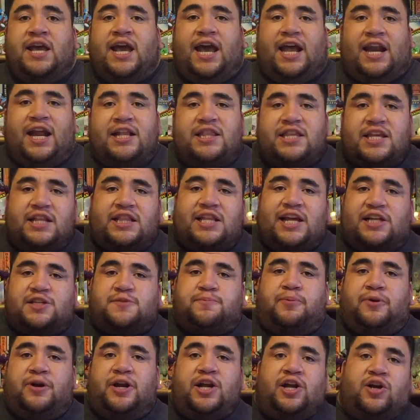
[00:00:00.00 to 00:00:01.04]
And I think that's
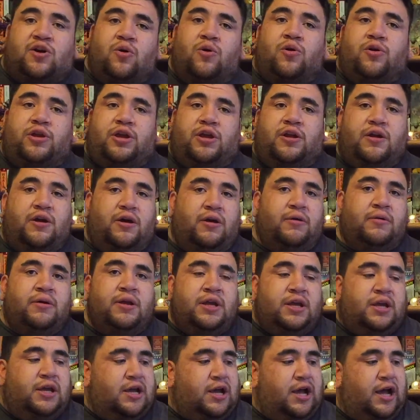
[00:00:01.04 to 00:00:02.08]
pretty cool, you know.
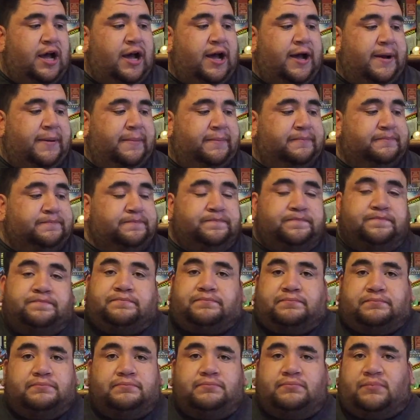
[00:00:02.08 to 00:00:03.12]

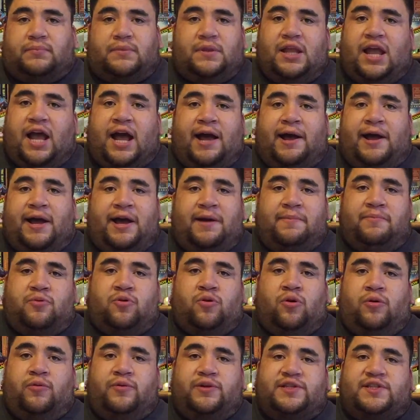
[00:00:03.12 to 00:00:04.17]
I'm
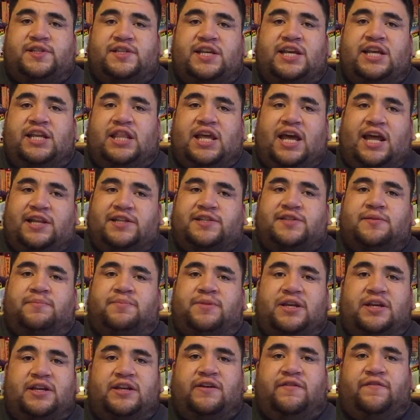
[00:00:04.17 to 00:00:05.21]
cool with seeing that. It's
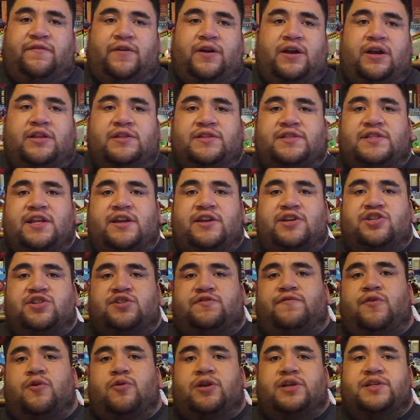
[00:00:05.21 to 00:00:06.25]
something different. Instead of
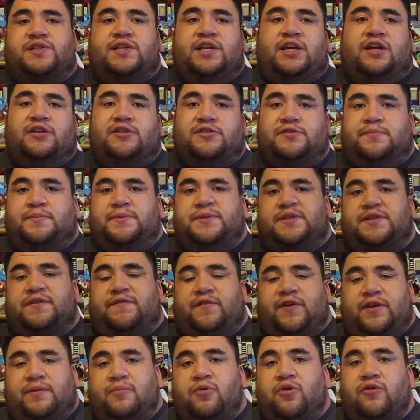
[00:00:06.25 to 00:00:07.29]
just focusing on a
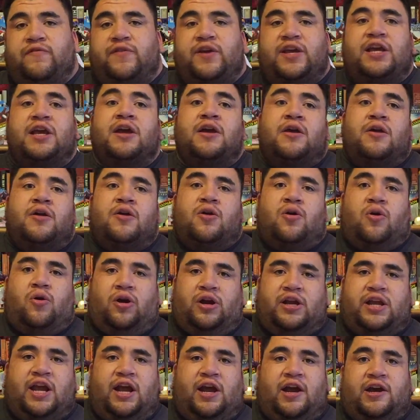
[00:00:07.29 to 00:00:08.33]
specific movie or
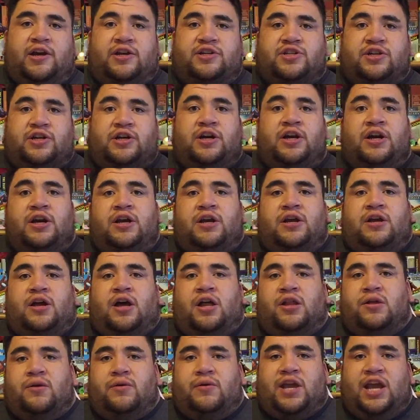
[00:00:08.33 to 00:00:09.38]
a character,
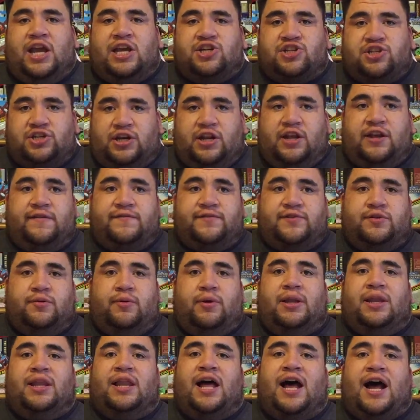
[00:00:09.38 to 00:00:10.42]
a location gives you
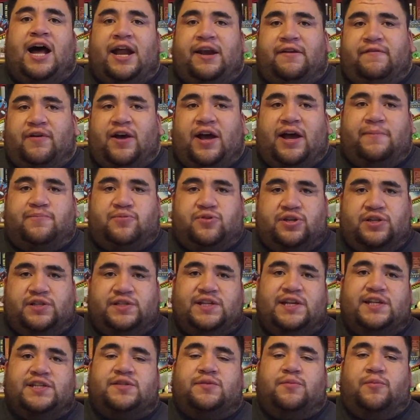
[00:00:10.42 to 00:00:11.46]
a lot of options
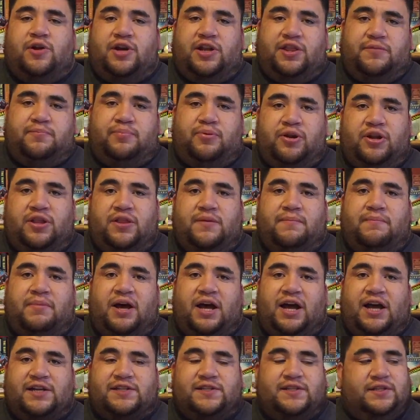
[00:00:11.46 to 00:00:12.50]
as to what to put in the
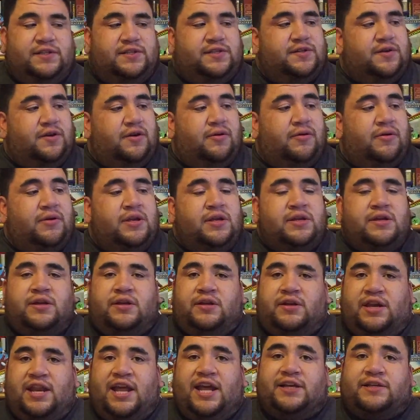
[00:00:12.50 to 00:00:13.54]
box. And so
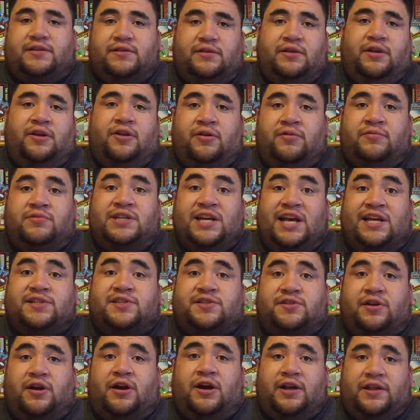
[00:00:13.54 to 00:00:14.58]
next, you know, Death
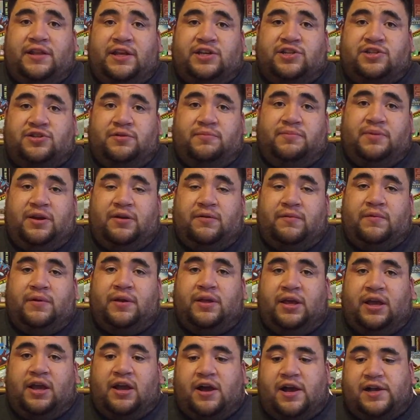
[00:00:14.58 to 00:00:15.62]
Star I think should be a
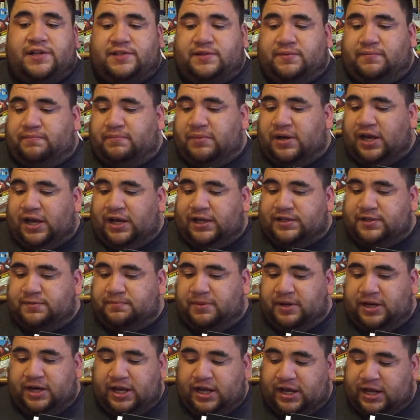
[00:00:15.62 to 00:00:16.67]
really awesome box.
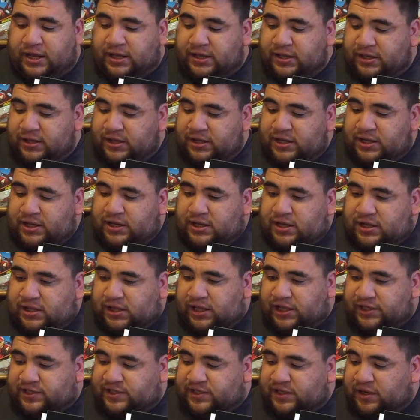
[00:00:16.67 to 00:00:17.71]
But
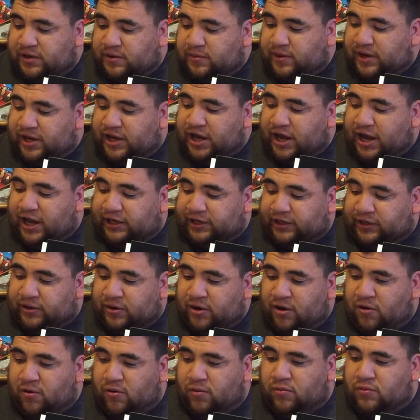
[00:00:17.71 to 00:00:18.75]
let's see what we got here.
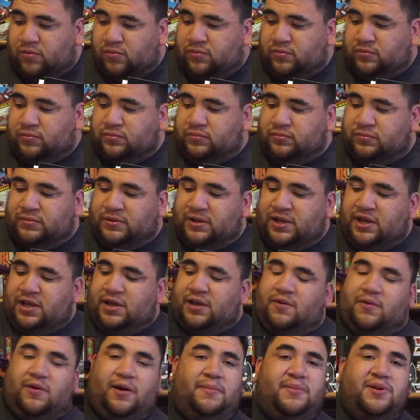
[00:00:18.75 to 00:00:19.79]
Oh,
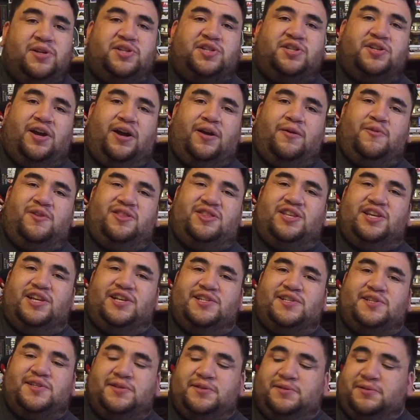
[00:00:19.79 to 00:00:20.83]
well, I'm going to start with
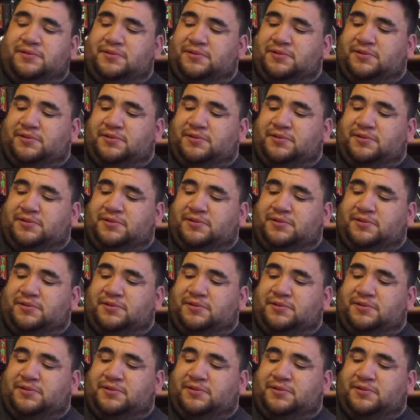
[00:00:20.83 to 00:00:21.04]
this.